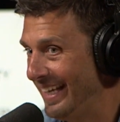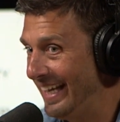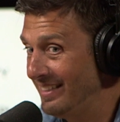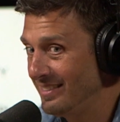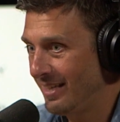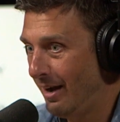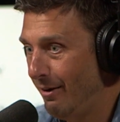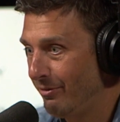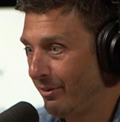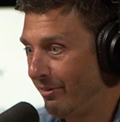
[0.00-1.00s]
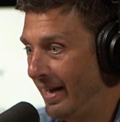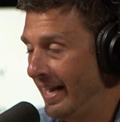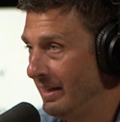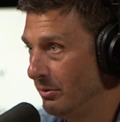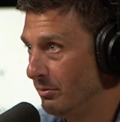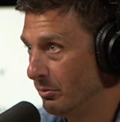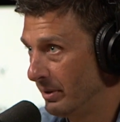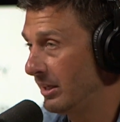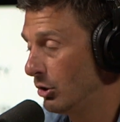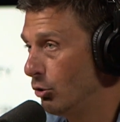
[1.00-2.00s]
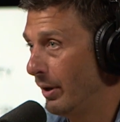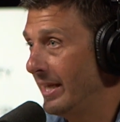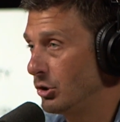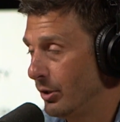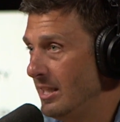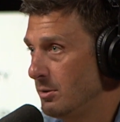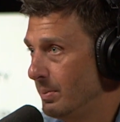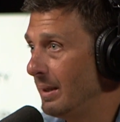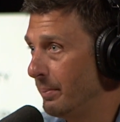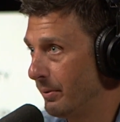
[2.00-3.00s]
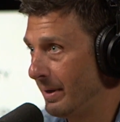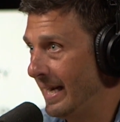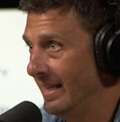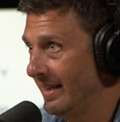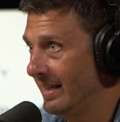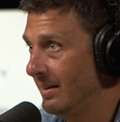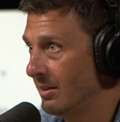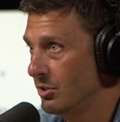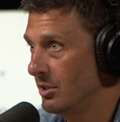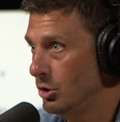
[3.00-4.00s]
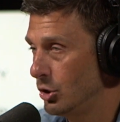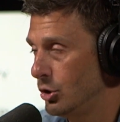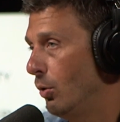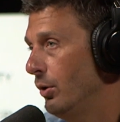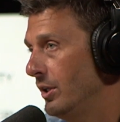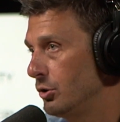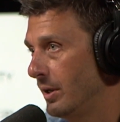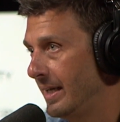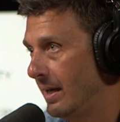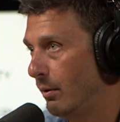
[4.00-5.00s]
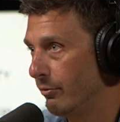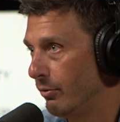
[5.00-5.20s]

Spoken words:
It's tough to find like great tradespeople, right? Like there's such a shortage right now in